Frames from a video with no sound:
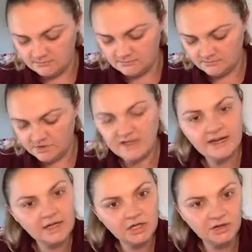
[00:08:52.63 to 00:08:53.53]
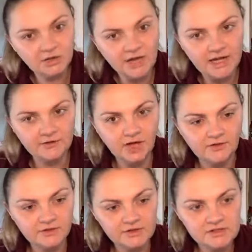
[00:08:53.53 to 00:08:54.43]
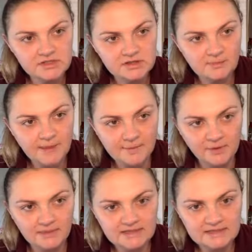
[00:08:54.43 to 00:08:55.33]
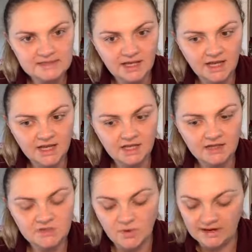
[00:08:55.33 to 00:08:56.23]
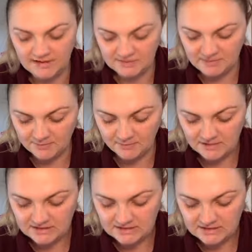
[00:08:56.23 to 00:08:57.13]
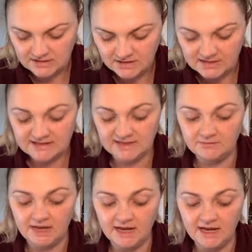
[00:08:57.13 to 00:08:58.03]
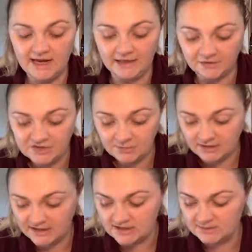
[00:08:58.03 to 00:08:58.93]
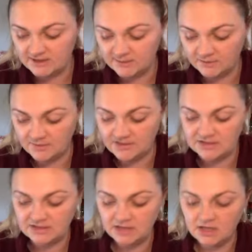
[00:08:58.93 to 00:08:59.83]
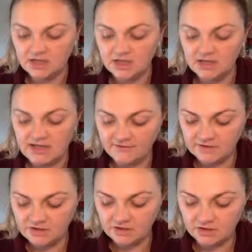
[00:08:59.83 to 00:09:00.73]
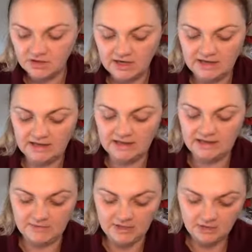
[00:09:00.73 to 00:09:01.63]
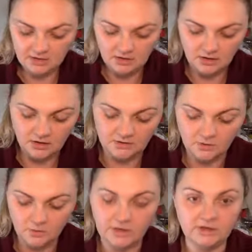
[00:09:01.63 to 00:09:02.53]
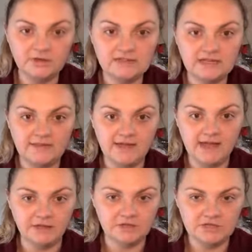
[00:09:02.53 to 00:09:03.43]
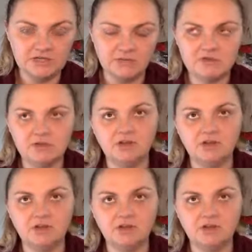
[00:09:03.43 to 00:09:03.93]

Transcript: So that kind of covers peppermint and why I like peppermint. It's in my allergy blend. Peppermint, lavender, and lemon are the oils in the allergy. We used to call it